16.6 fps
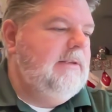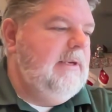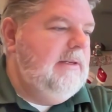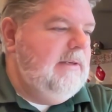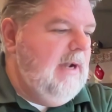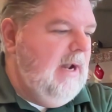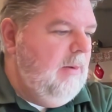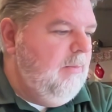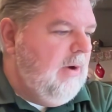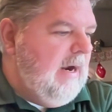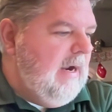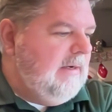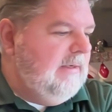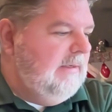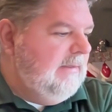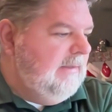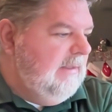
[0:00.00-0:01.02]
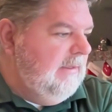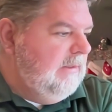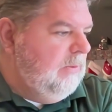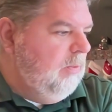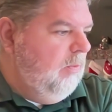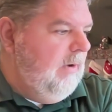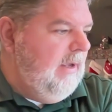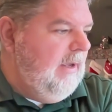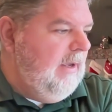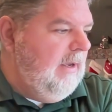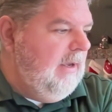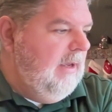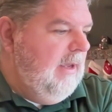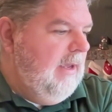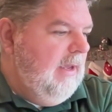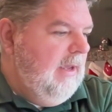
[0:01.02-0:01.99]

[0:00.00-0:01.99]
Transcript: did not practice this week.